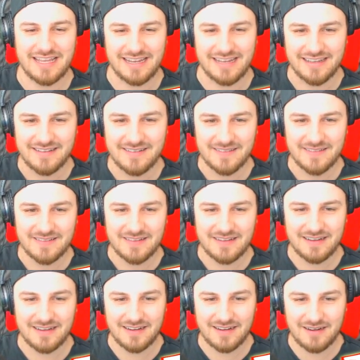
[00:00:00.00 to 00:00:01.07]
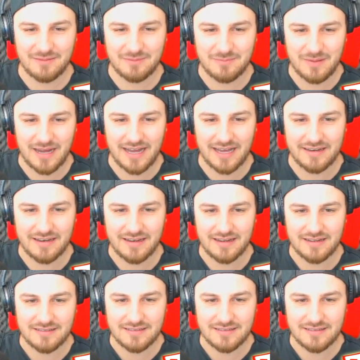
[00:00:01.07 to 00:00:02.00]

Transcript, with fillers: hit it. Oh, man.